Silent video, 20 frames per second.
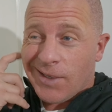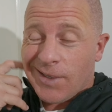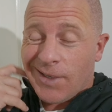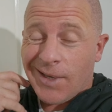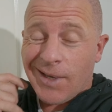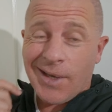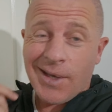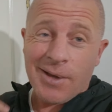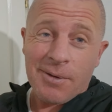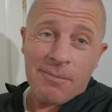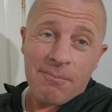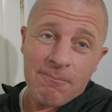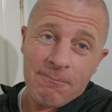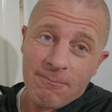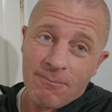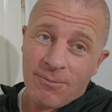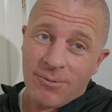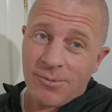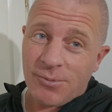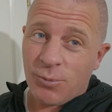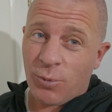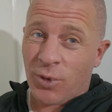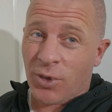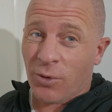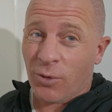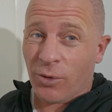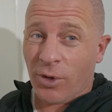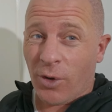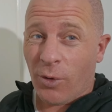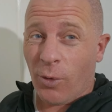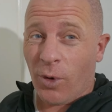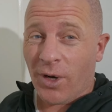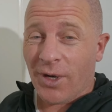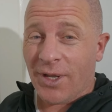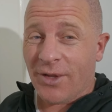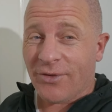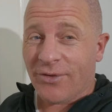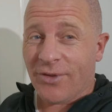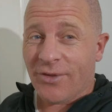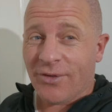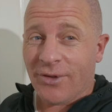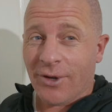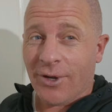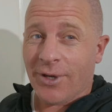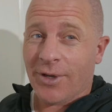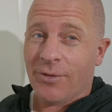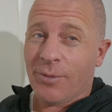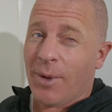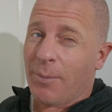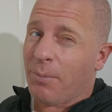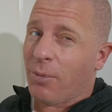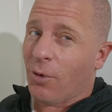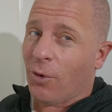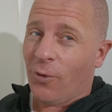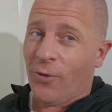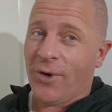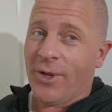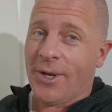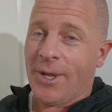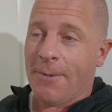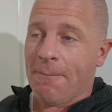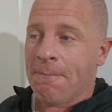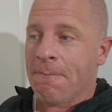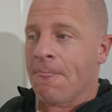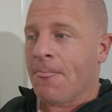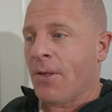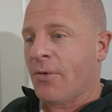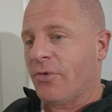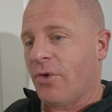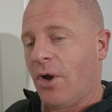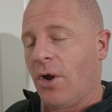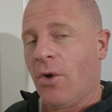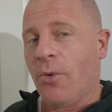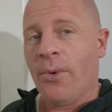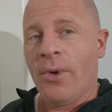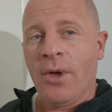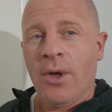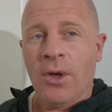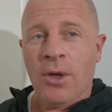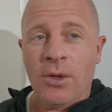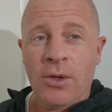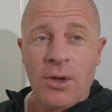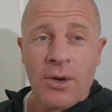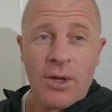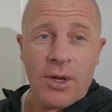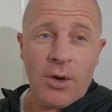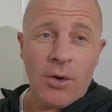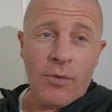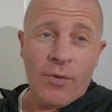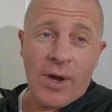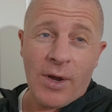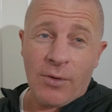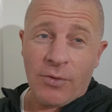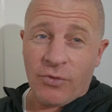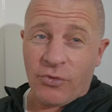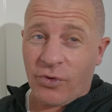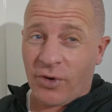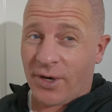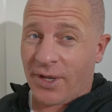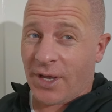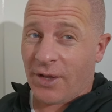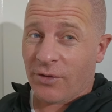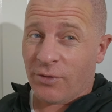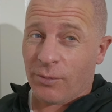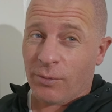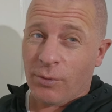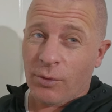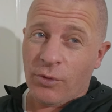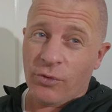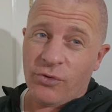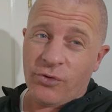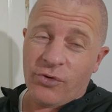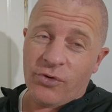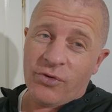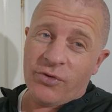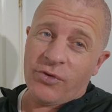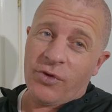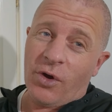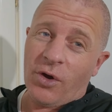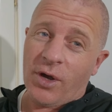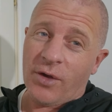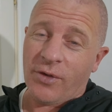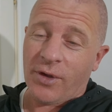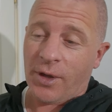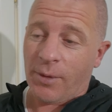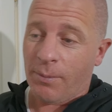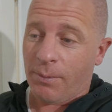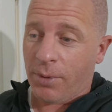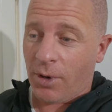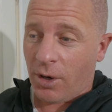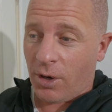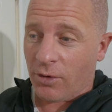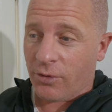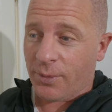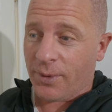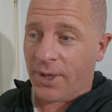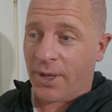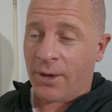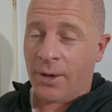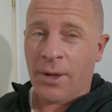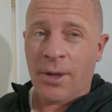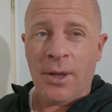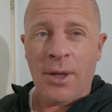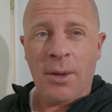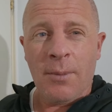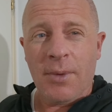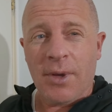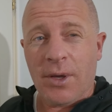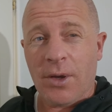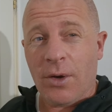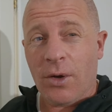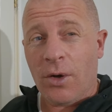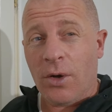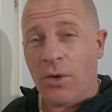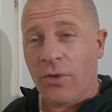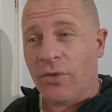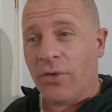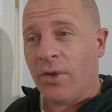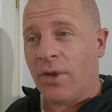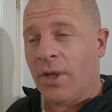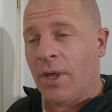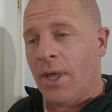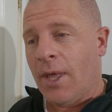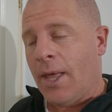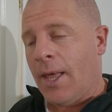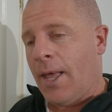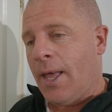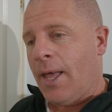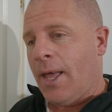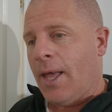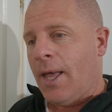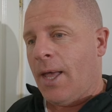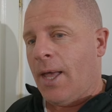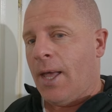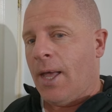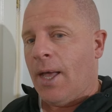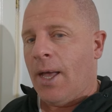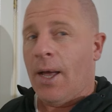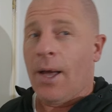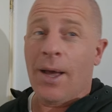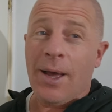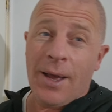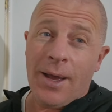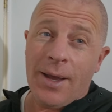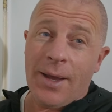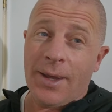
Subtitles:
yeah, we all know what listing's like. It's a bit boring, isn't it? So I'm going to go around trying to get as much stock as I can possibly get because yeah,